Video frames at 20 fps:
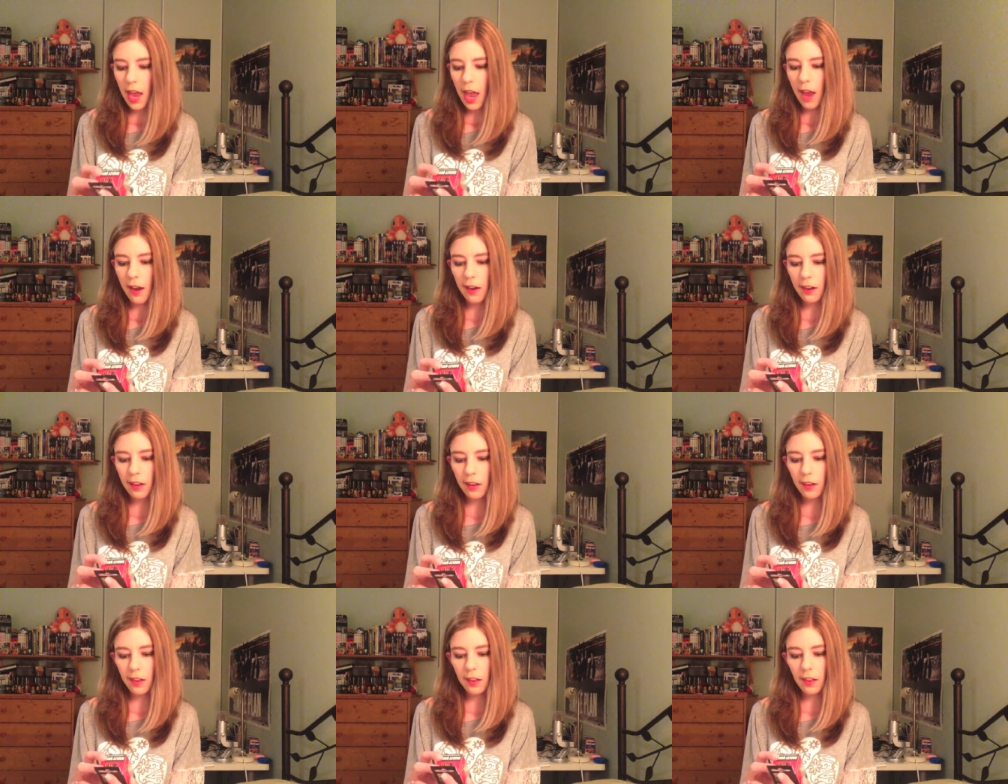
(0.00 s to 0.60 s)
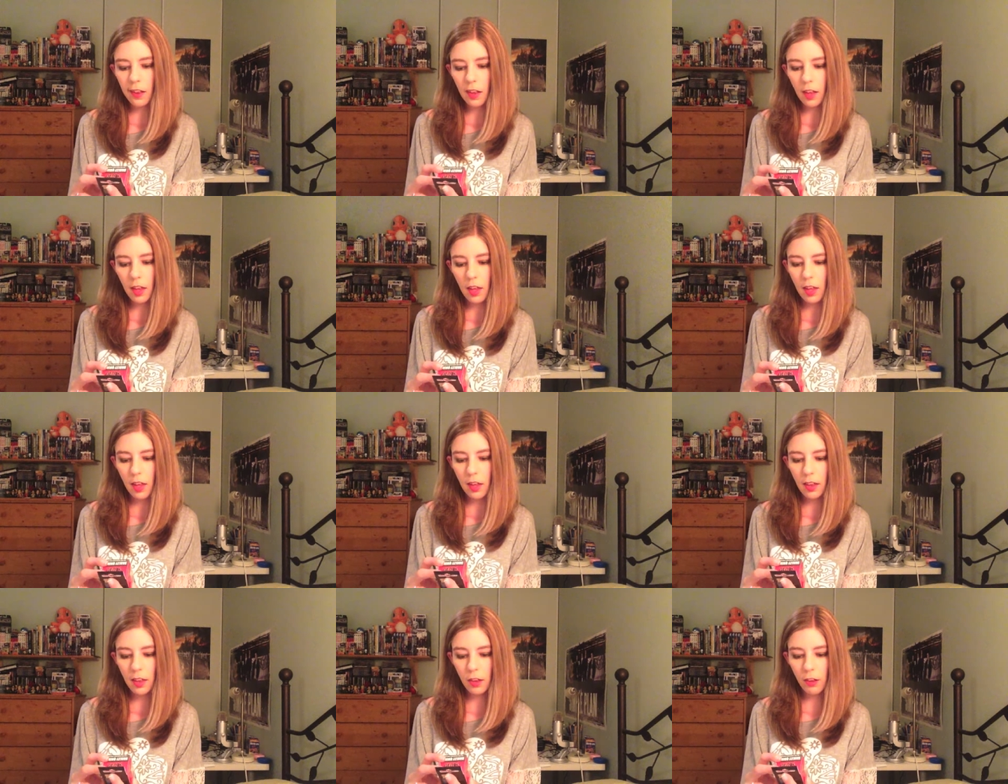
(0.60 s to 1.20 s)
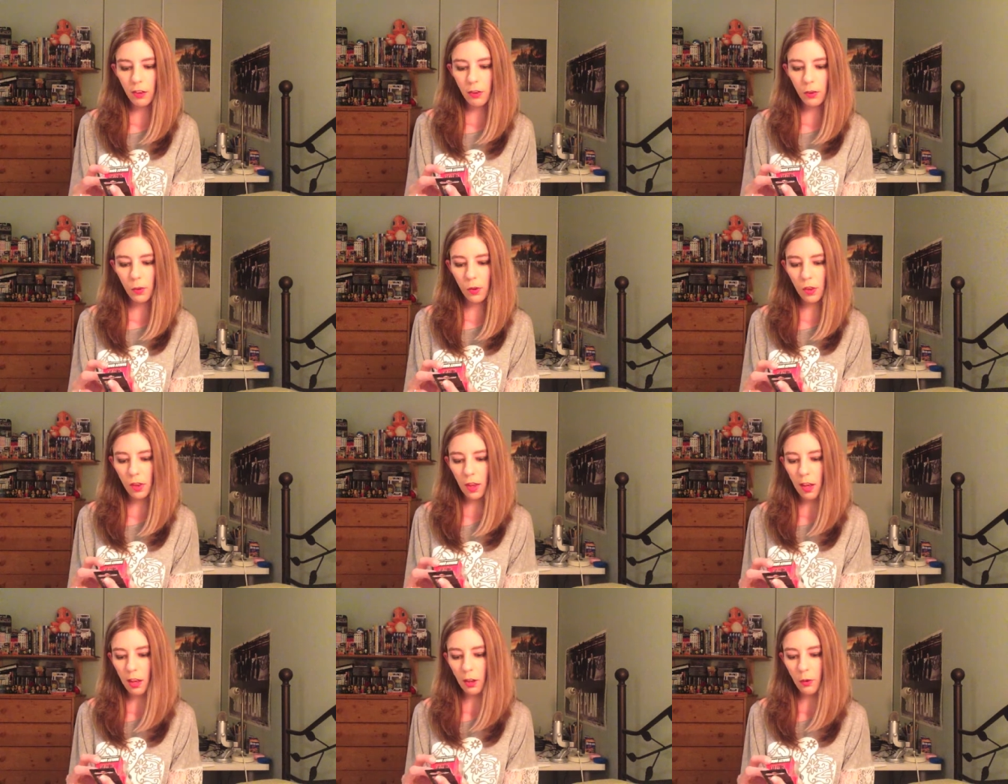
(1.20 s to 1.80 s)
And it is the
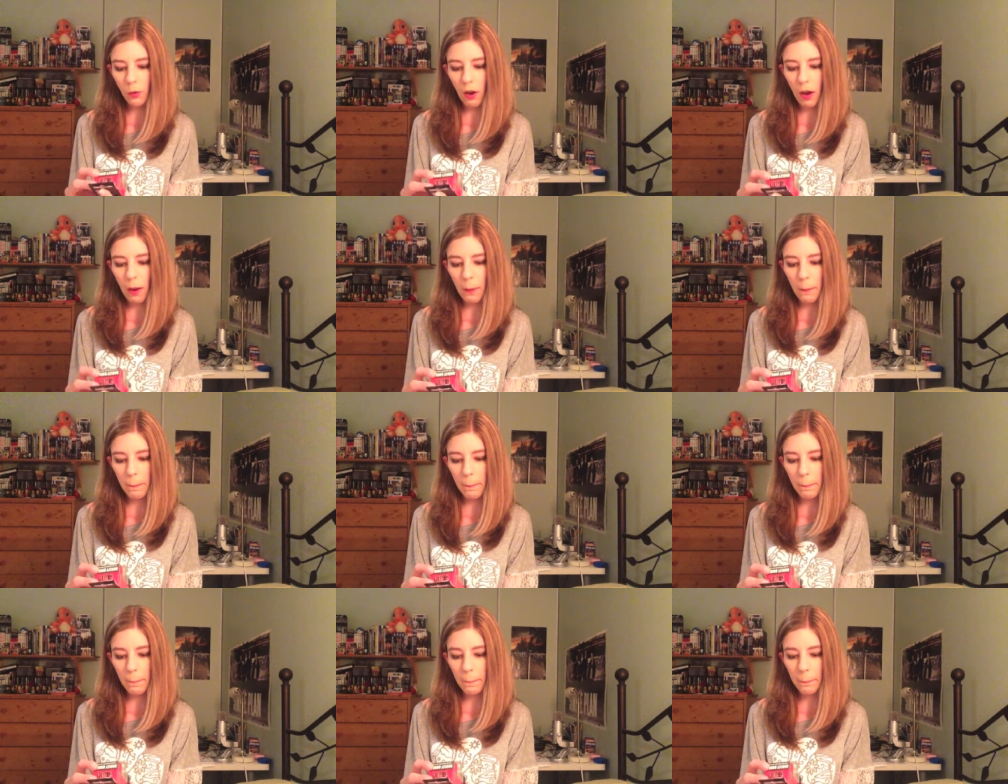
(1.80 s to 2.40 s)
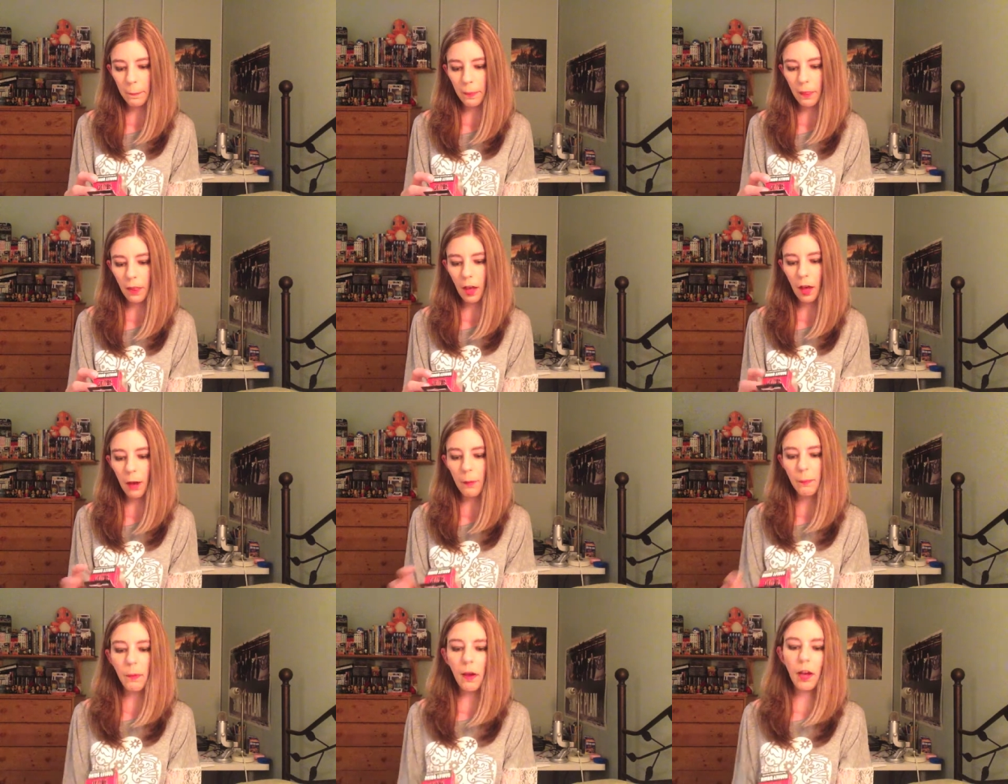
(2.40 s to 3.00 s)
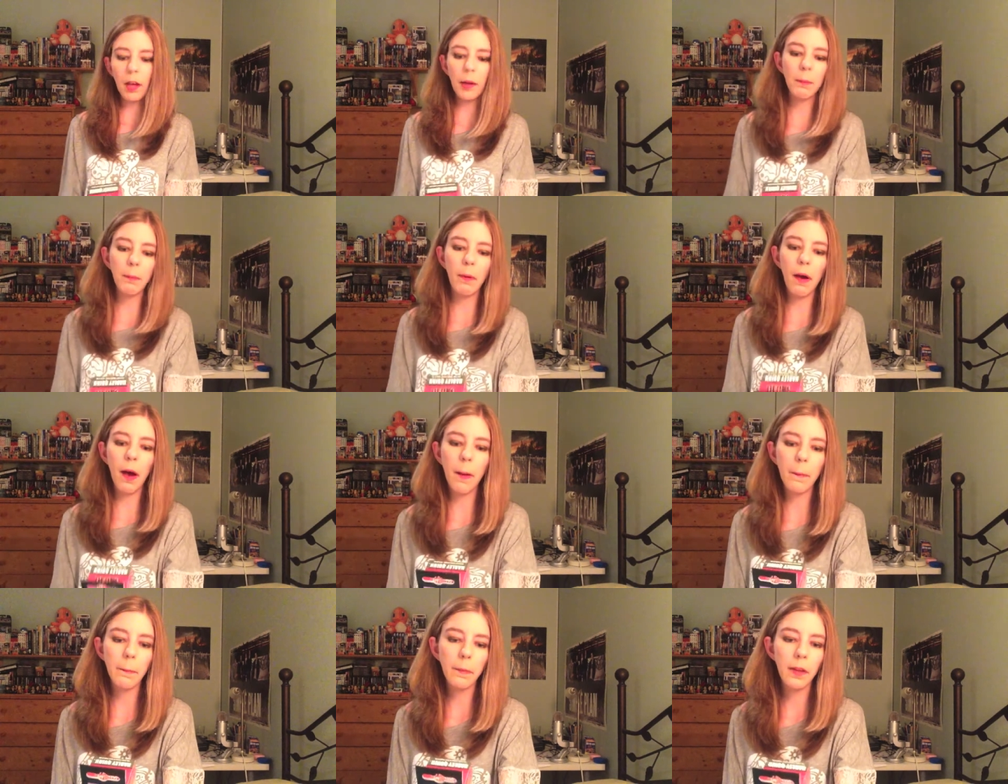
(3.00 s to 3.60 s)
Suicide Squad uh, Pocket
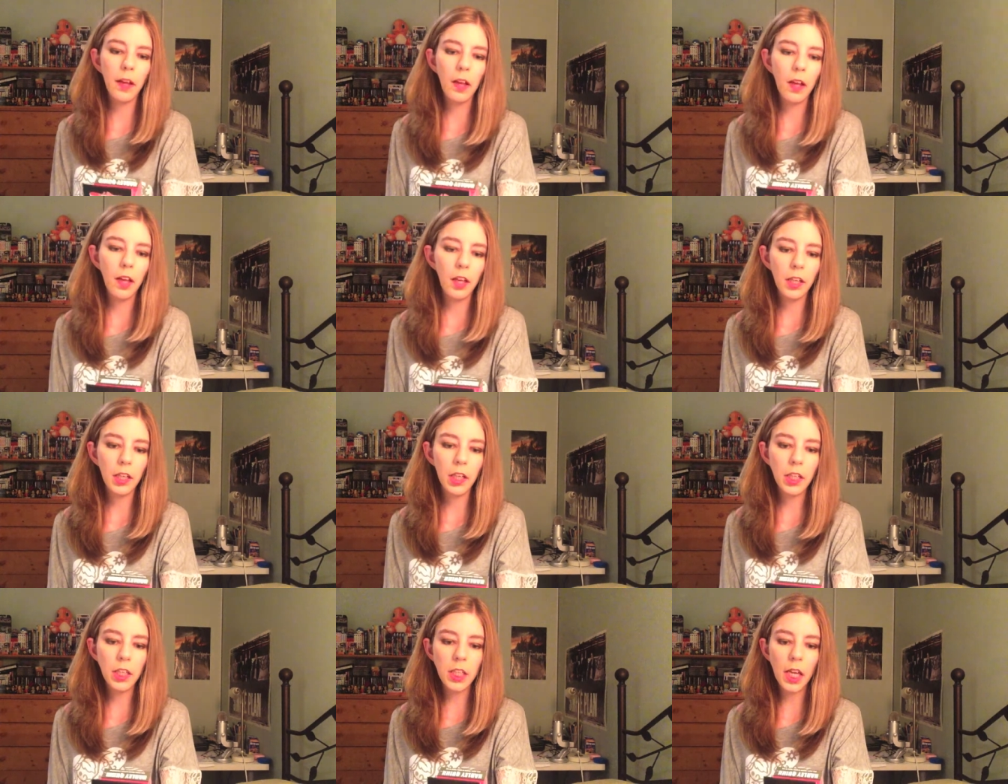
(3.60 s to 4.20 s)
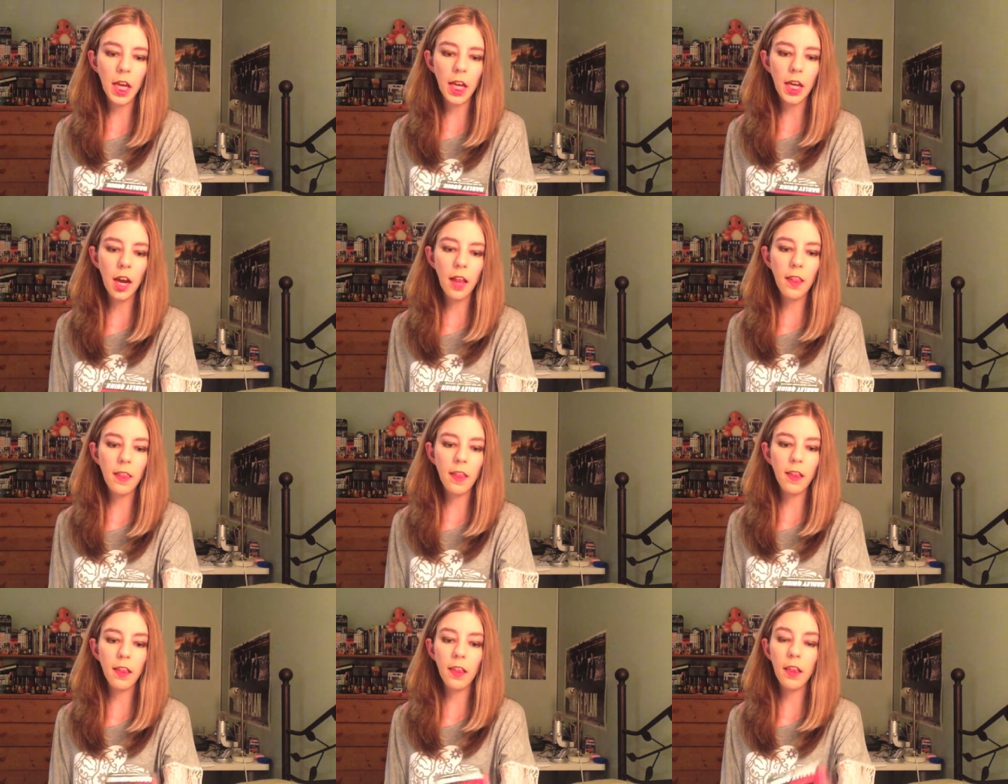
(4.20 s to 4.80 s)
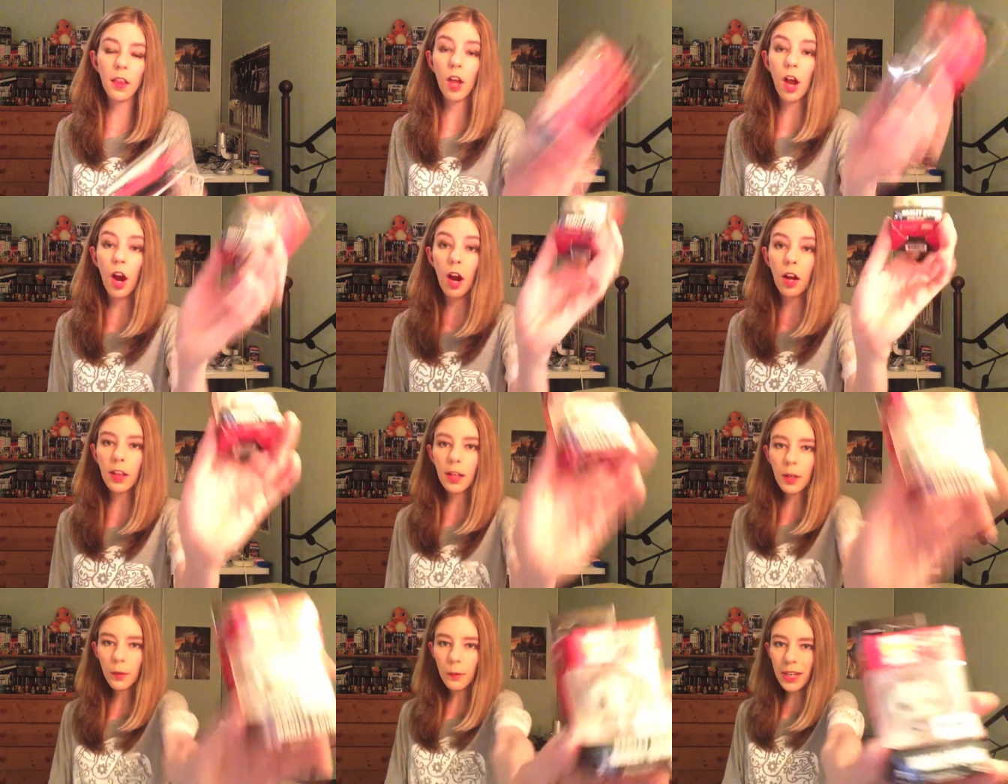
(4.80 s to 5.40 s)
Pop keychain. And this is
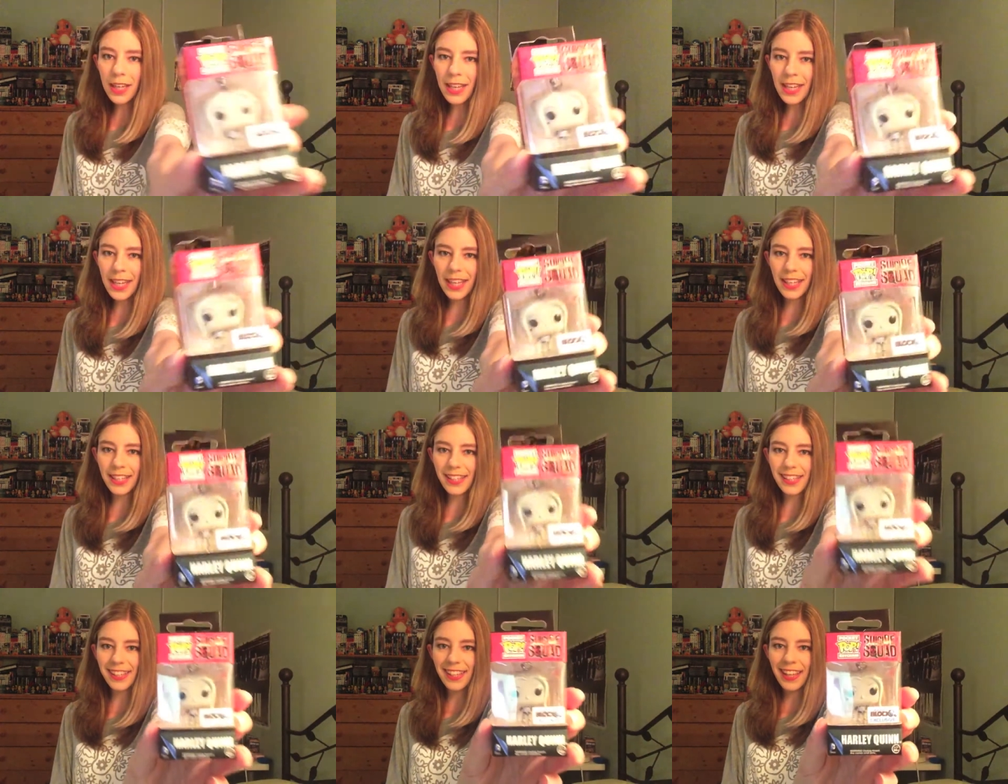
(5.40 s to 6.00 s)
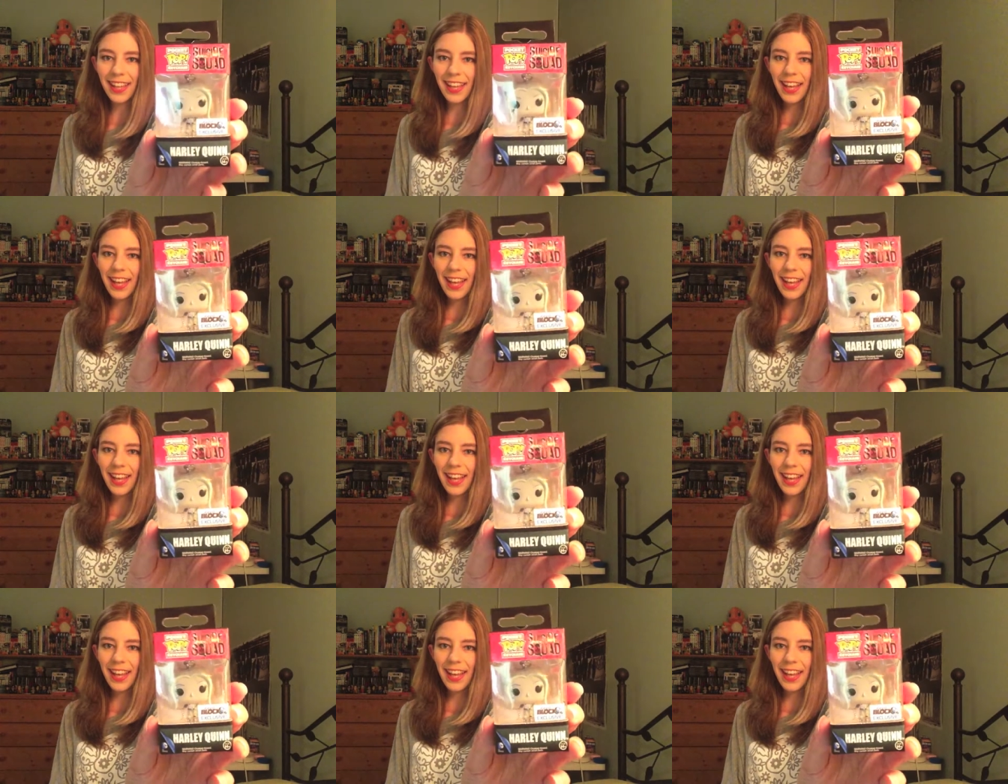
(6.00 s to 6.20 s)
Harley Quinn.